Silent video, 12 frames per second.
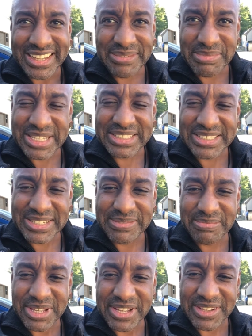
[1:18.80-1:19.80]
it may
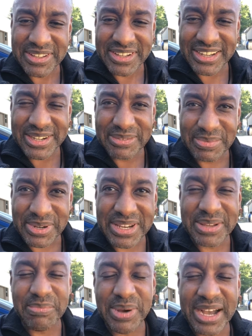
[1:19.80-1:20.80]
seem uh,
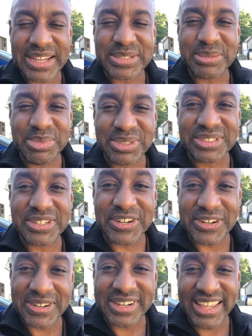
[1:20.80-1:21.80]
pretty impossible to
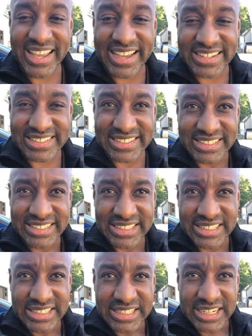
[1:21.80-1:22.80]
herd cats.
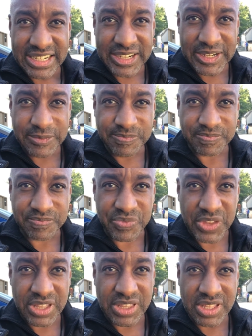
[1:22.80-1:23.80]
Um,
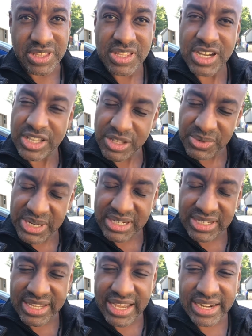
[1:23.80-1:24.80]
the other way to
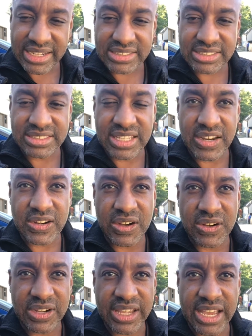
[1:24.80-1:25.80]
look at it is that
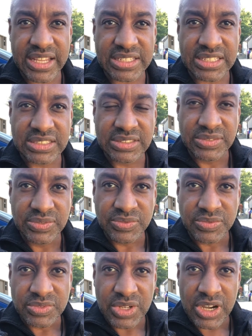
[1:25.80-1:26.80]
all cats
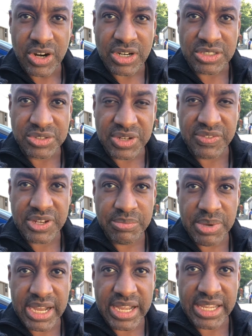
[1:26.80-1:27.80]
are
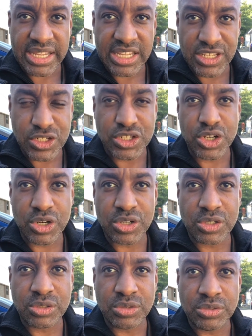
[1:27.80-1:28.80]
driven by
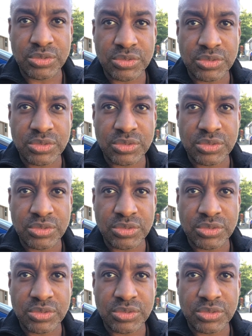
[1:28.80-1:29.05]
internal